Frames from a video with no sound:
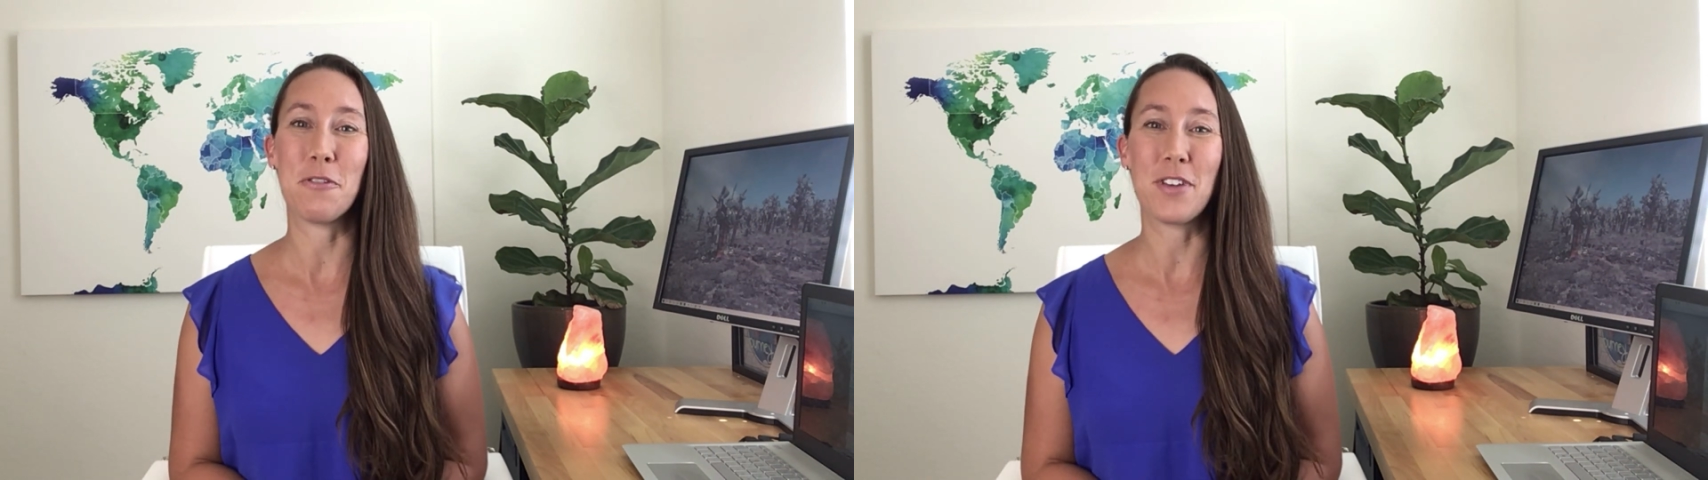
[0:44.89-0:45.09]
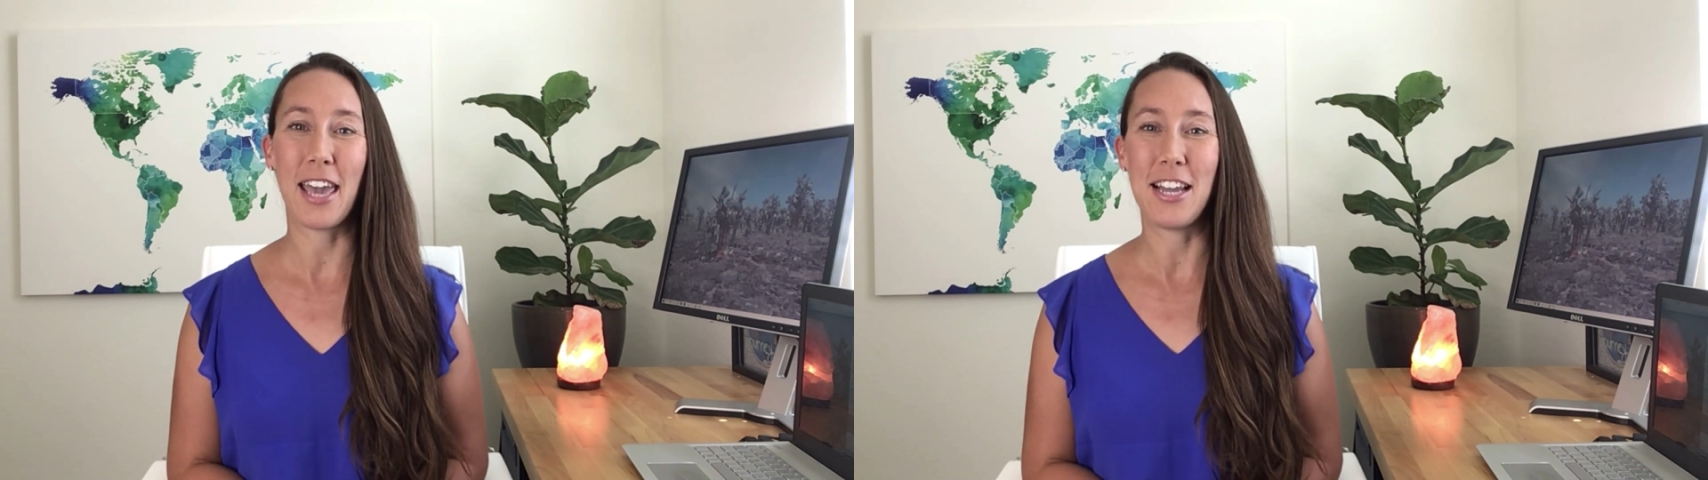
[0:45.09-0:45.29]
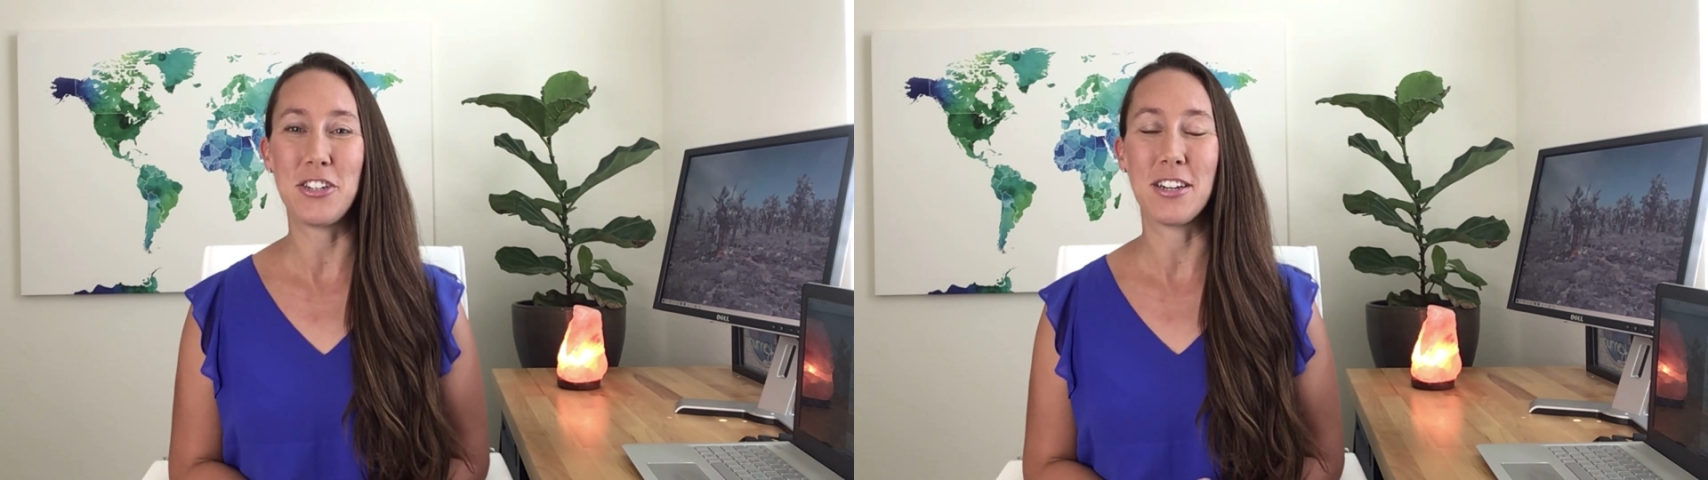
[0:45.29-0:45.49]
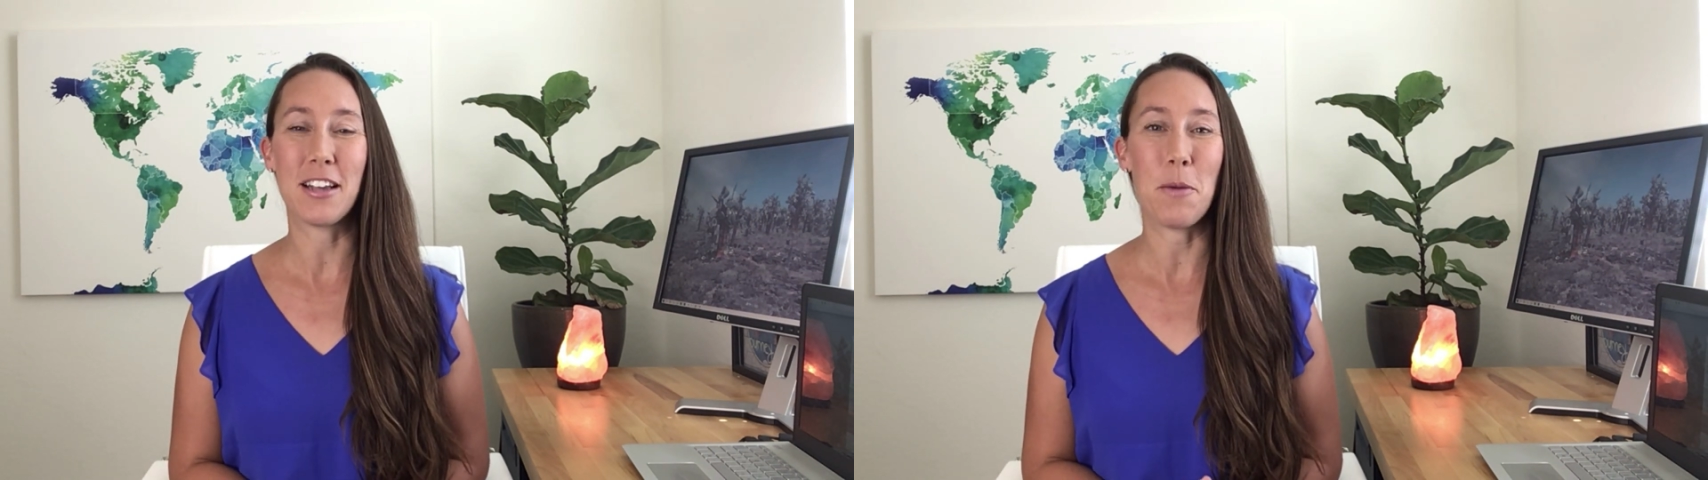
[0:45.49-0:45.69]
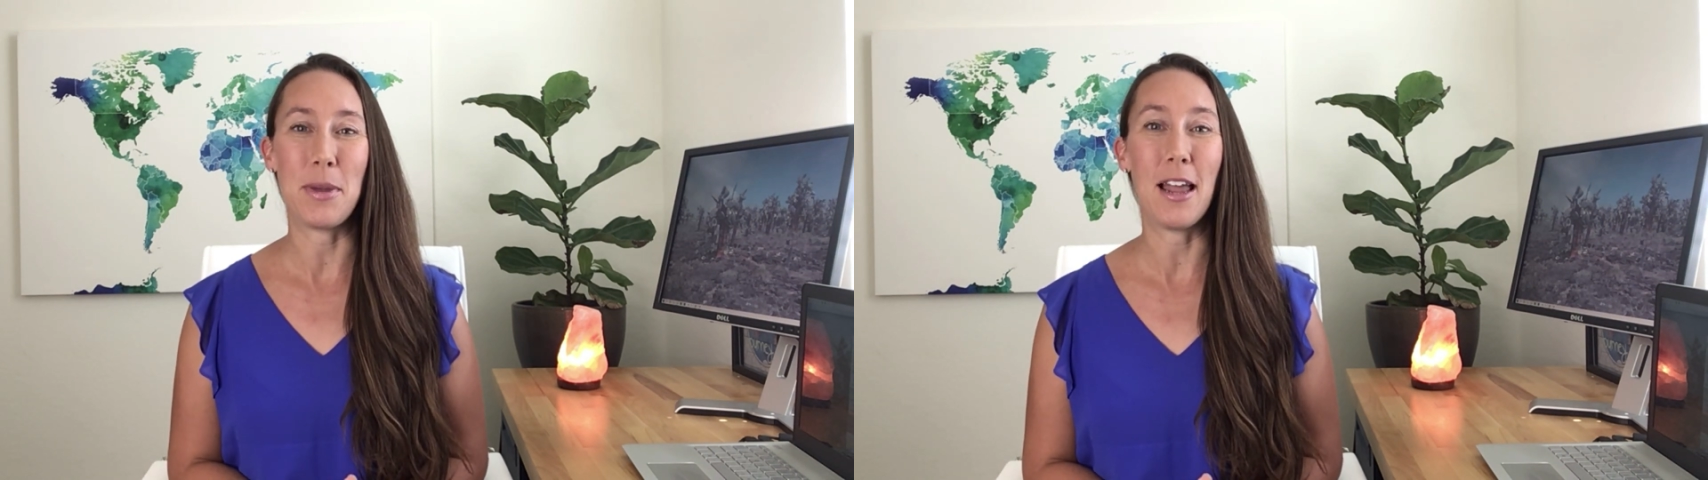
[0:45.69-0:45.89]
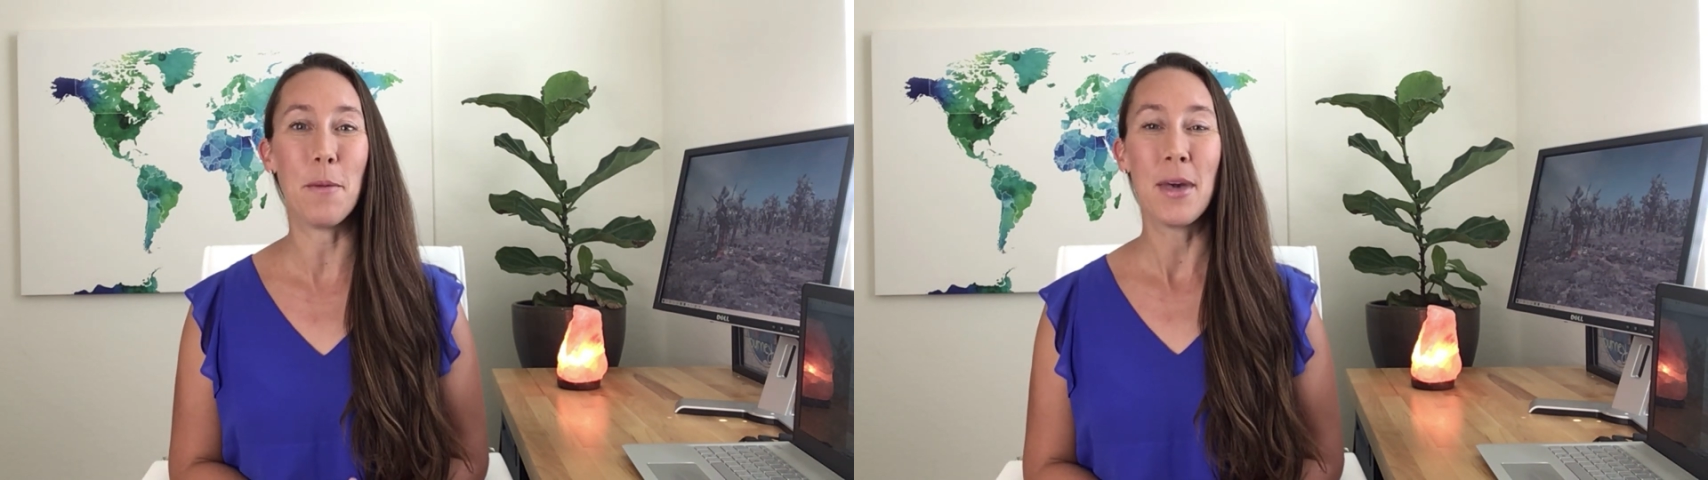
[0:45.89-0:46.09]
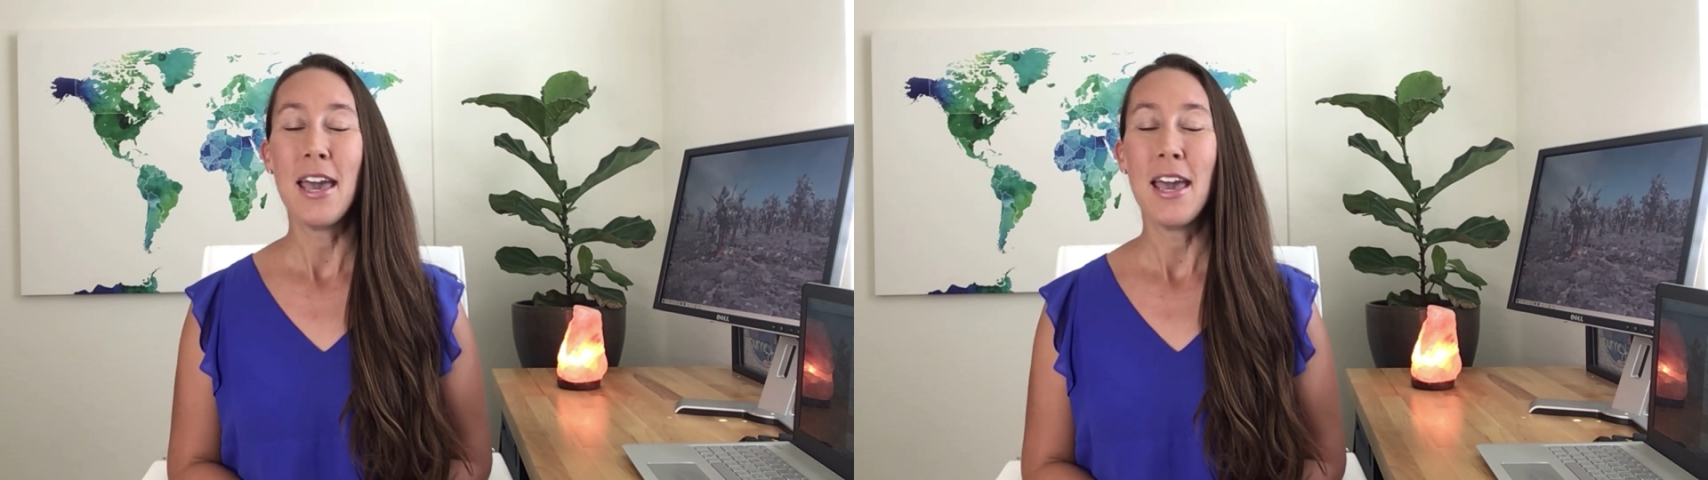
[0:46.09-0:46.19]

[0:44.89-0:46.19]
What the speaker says: vacation coming up.